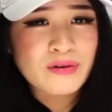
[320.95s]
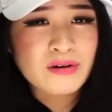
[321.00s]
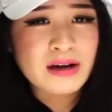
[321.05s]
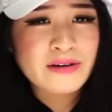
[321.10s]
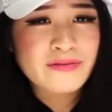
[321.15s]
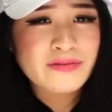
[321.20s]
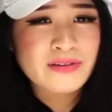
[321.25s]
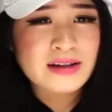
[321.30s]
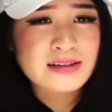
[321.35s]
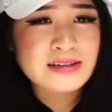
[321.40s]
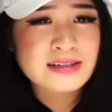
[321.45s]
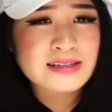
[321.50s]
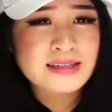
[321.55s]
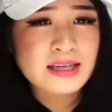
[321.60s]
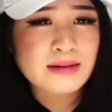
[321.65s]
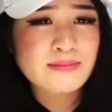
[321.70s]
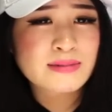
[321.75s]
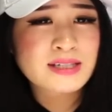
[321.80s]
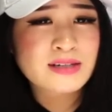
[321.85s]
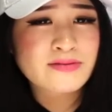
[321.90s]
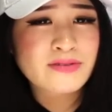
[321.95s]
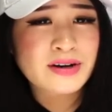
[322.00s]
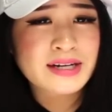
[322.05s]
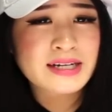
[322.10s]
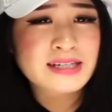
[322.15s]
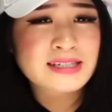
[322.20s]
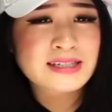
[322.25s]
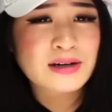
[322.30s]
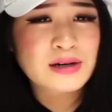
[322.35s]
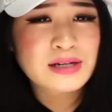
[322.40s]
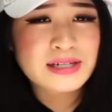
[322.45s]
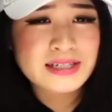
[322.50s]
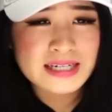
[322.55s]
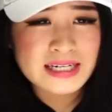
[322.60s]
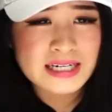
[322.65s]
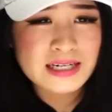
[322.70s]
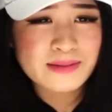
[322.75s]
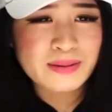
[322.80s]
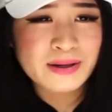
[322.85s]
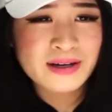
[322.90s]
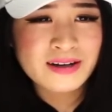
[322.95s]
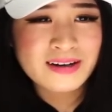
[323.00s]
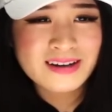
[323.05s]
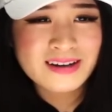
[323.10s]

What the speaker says: Well, I feel like this game is already so deep.